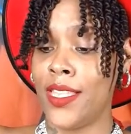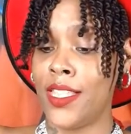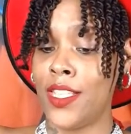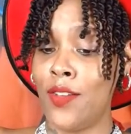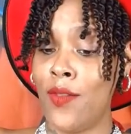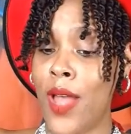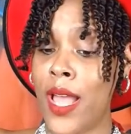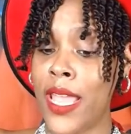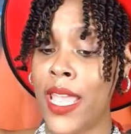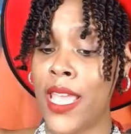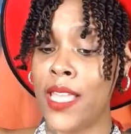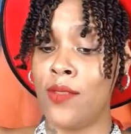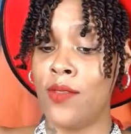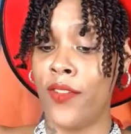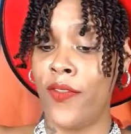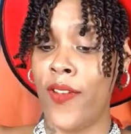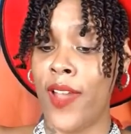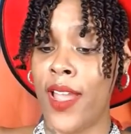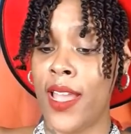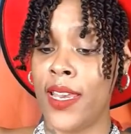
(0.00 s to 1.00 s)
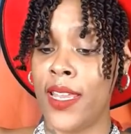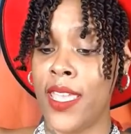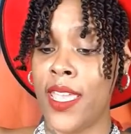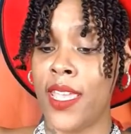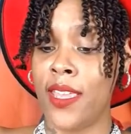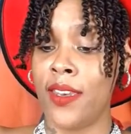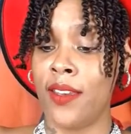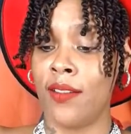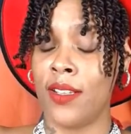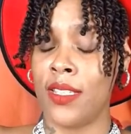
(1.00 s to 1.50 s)
So I guess we're finally
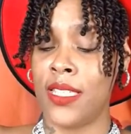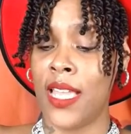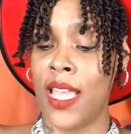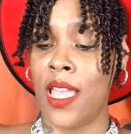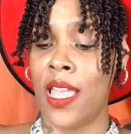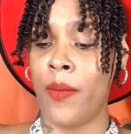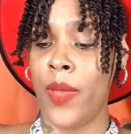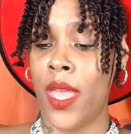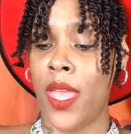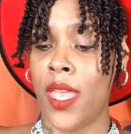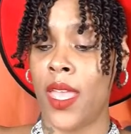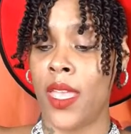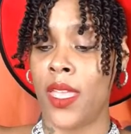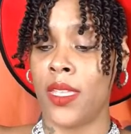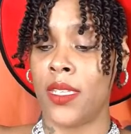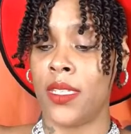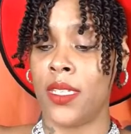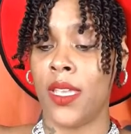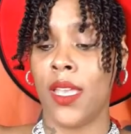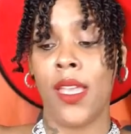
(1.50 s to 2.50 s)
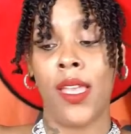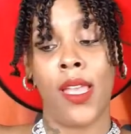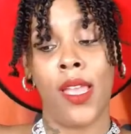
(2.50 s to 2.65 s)
getting on the same page.